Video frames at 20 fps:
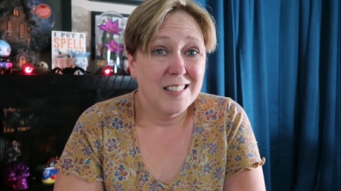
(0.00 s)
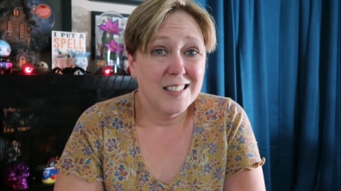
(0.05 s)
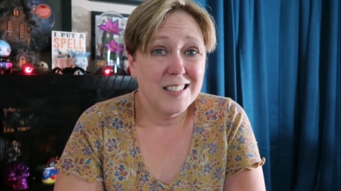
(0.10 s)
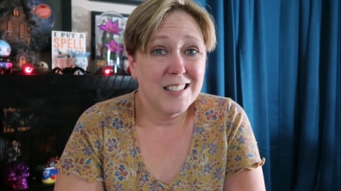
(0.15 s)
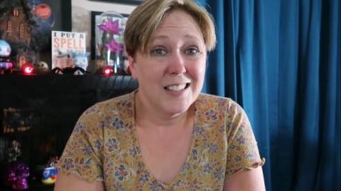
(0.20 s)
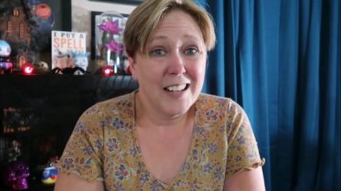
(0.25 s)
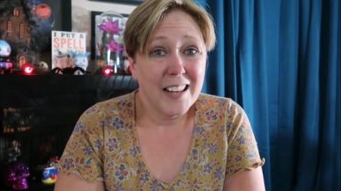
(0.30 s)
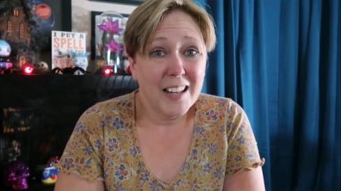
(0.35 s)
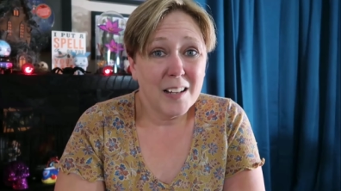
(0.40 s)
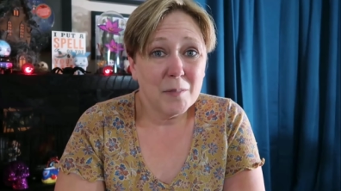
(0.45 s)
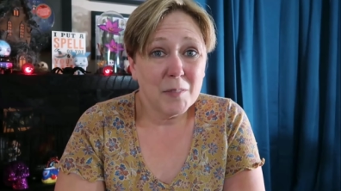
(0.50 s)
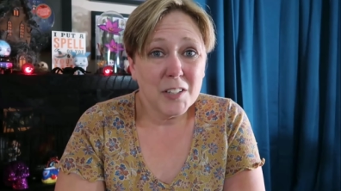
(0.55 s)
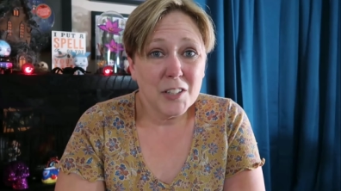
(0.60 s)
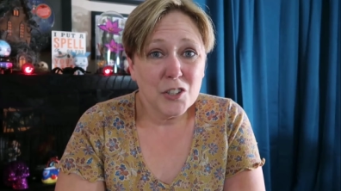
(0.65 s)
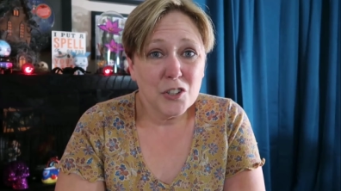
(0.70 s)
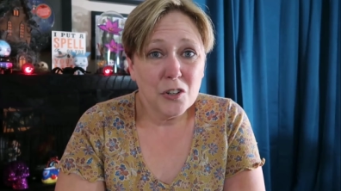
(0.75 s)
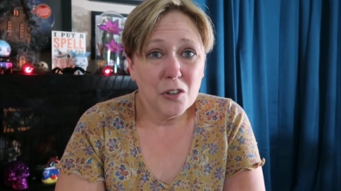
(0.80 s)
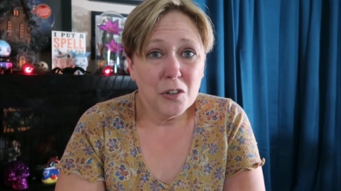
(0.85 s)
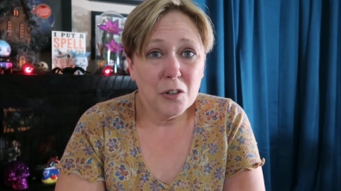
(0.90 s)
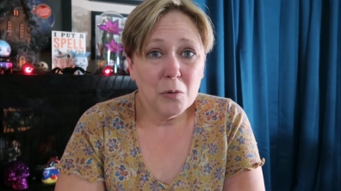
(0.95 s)
Today I'm going
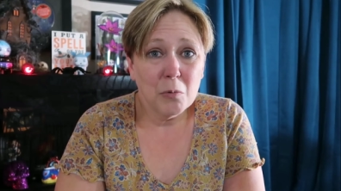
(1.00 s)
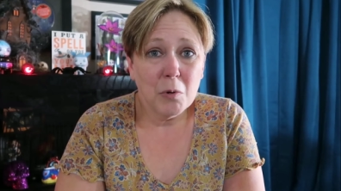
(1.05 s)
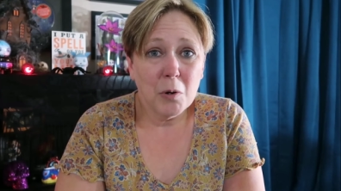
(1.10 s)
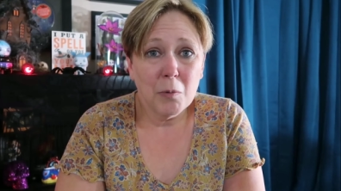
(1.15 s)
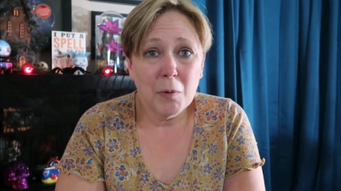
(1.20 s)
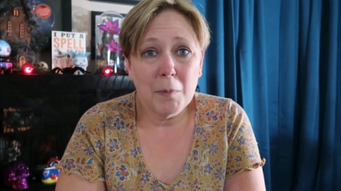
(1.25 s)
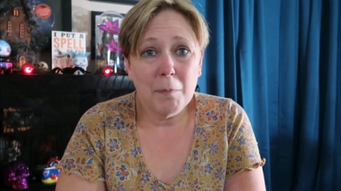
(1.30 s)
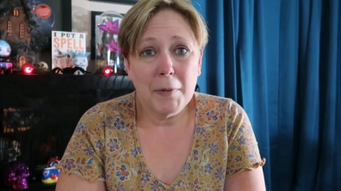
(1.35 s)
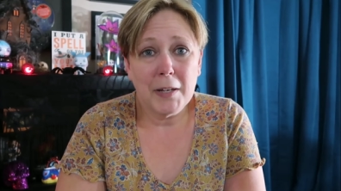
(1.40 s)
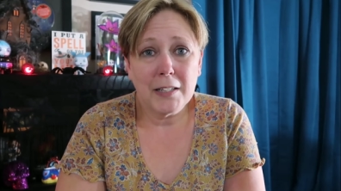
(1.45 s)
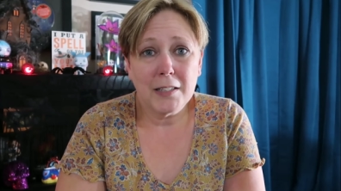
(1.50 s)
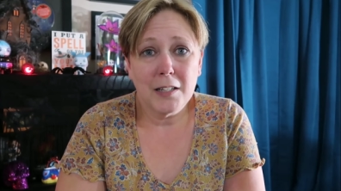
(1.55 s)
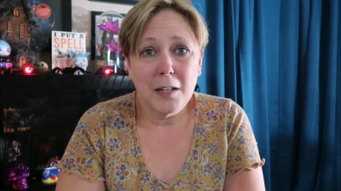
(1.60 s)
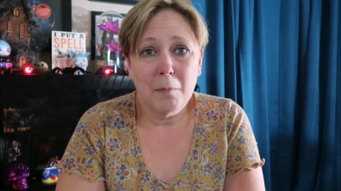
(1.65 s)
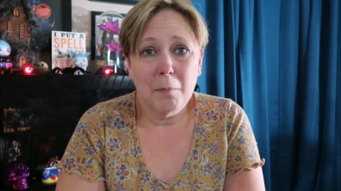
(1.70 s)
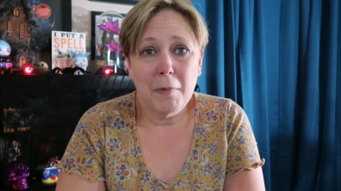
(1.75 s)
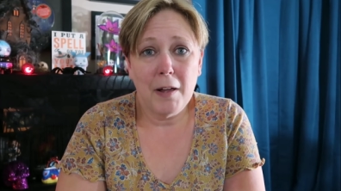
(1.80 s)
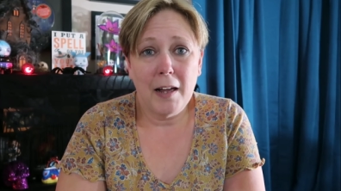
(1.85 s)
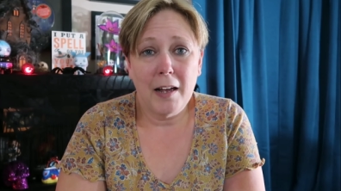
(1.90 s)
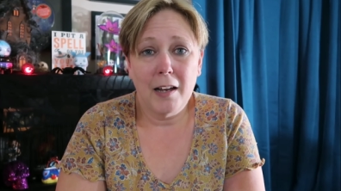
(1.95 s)
to show you what we picked
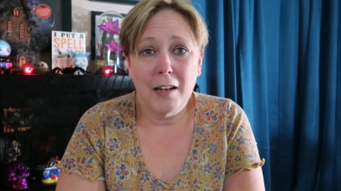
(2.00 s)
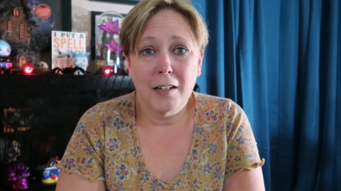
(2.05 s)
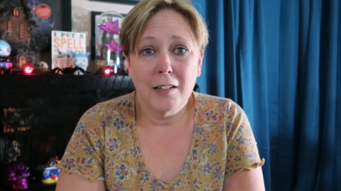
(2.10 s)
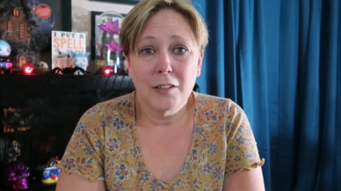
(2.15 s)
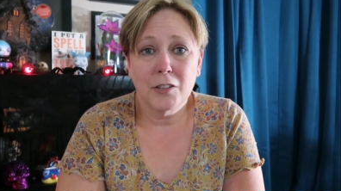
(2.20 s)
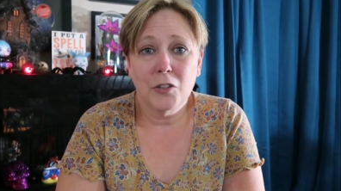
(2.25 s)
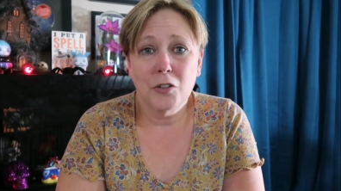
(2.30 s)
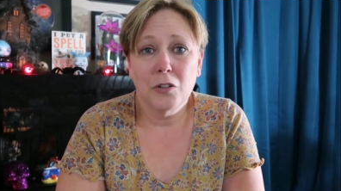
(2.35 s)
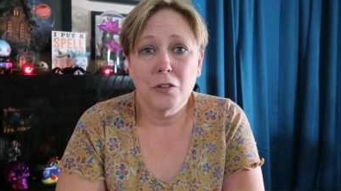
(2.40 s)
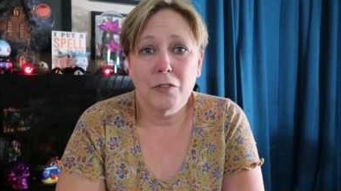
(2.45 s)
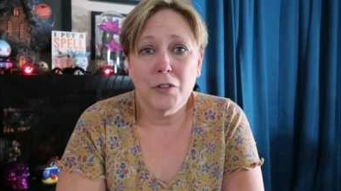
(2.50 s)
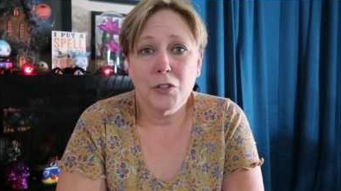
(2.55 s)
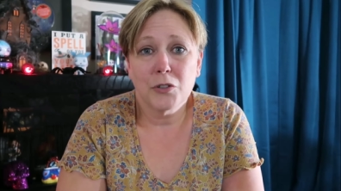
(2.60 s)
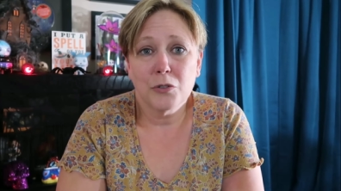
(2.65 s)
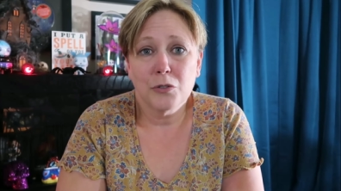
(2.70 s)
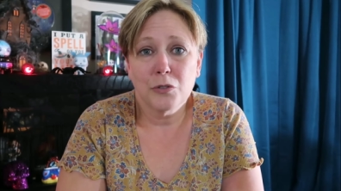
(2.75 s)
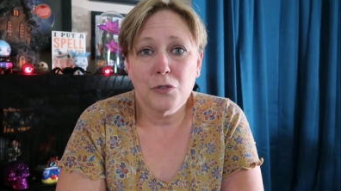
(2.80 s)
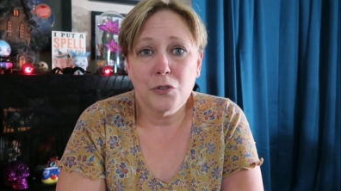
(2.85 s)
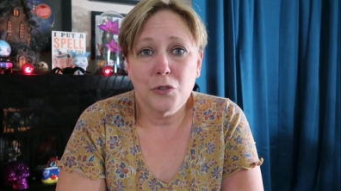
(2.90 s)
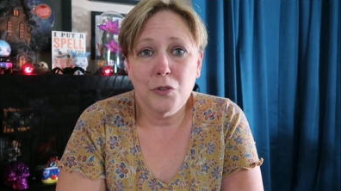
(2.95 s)
up at
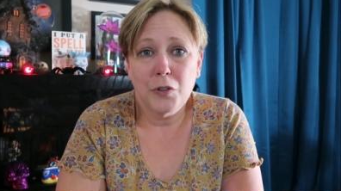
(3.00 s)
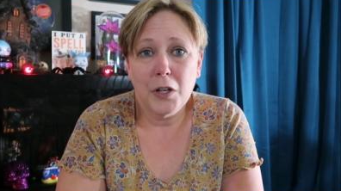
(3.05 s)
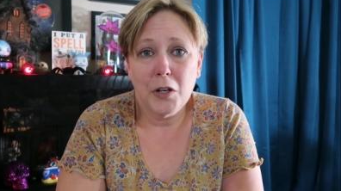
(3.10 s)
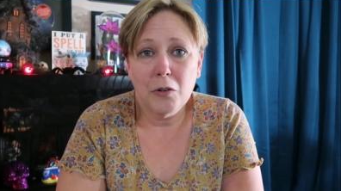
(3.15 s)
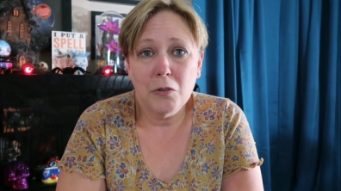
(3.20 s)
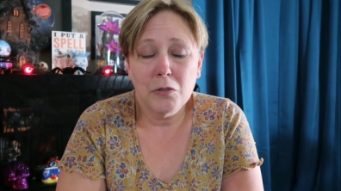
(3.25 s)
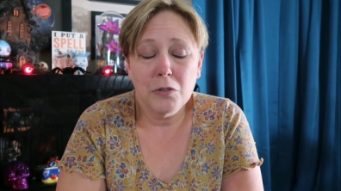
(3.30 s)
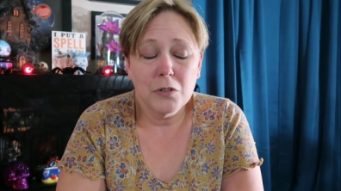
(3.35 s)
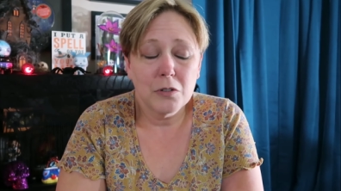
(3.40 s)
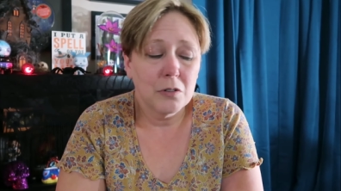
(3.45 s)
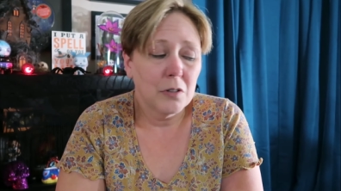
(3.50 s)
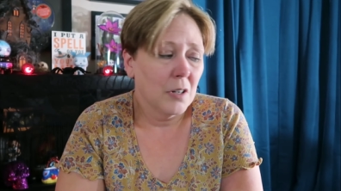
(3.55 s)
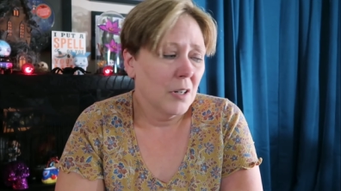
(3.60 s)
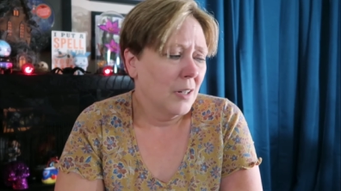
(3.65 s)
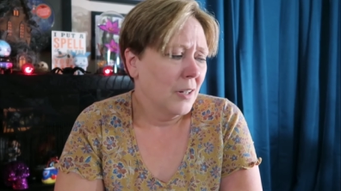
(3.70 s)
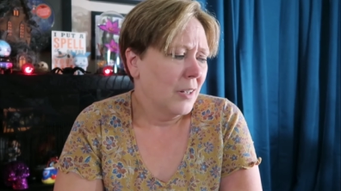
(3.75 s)
Universal Studios.